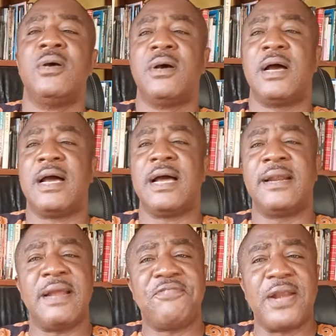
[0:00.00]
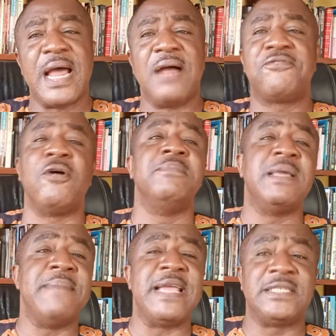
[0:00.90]
referral from the
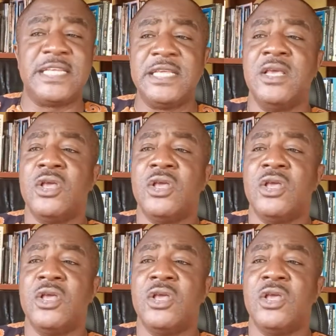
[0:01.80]
mentee